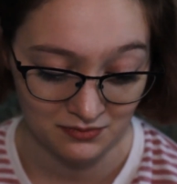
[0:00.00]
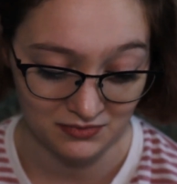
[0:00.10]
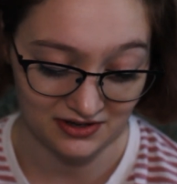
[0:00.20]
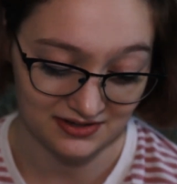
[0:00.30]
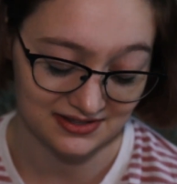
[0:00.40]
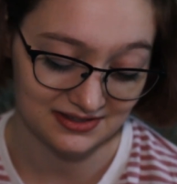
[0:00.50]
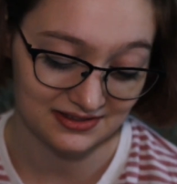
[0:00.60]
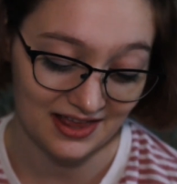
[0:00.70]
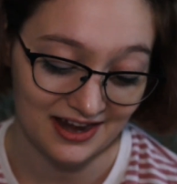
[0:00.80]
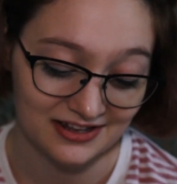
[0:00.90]
because
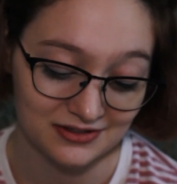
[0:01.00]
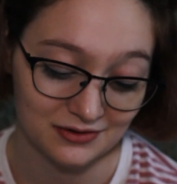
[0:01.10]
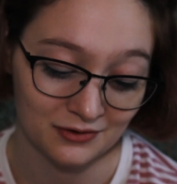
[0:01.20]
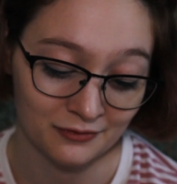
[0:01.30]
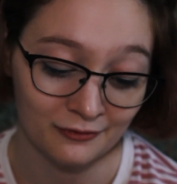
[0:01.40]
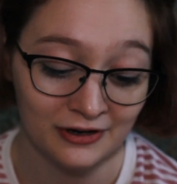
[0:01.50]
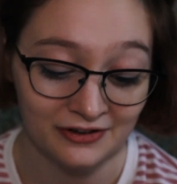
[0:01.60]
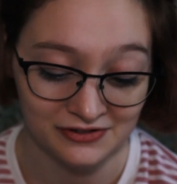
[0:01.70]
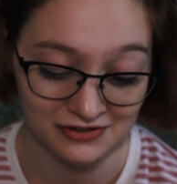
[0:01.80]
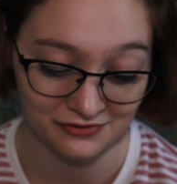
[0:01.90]
then it's a
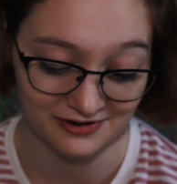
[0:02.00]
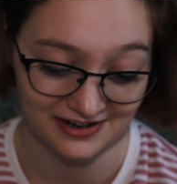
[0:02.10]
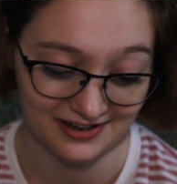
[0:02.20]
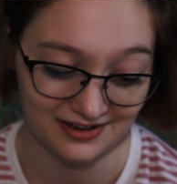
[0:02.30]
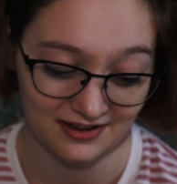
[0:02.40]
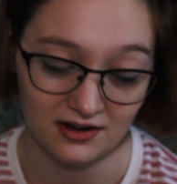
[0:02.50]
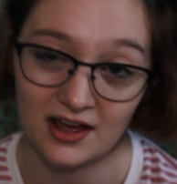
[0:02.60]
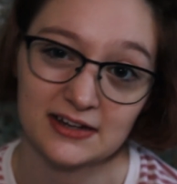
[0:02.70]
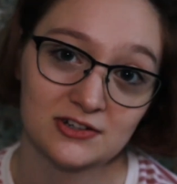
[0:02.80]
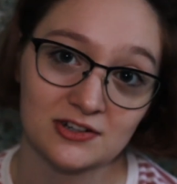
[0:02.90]
real story and
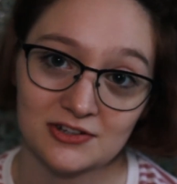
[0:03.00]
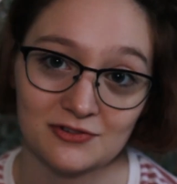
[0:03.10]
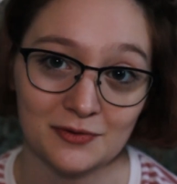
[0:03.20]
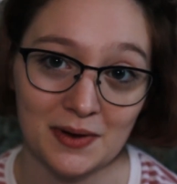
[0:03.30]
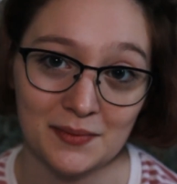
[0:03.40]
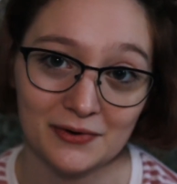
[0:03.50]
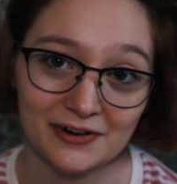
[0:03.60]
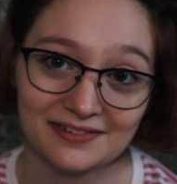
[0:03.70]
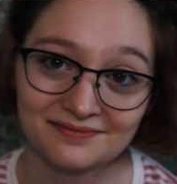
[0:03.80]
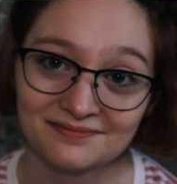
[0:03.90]
not just
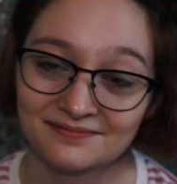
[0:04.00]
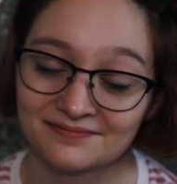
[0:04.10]
remembering.